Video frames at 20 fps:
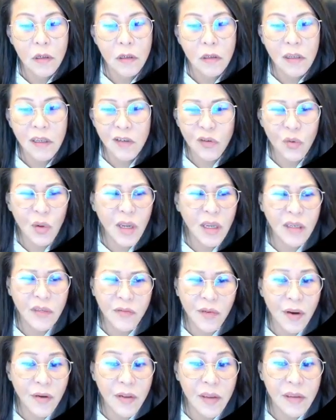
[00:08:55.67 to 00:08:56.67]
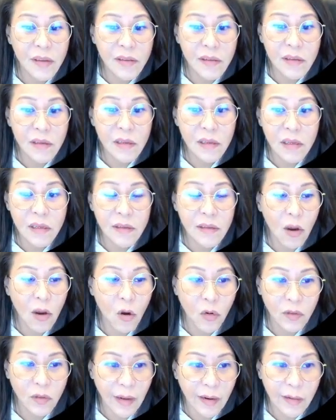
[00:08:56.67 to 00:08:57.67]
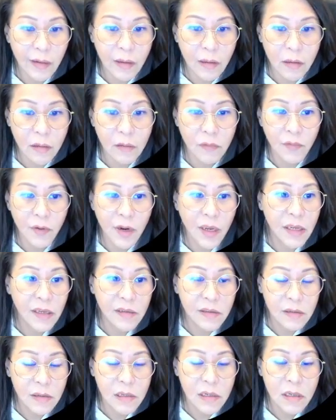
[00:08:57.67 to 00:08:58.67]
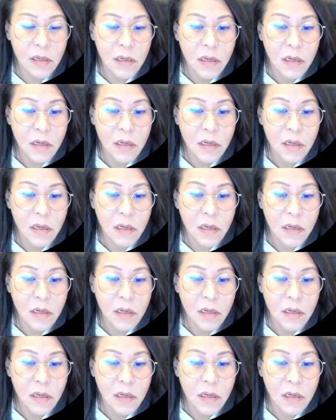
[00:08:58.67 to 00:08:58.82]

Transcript: this one is very easy these are all technical very easy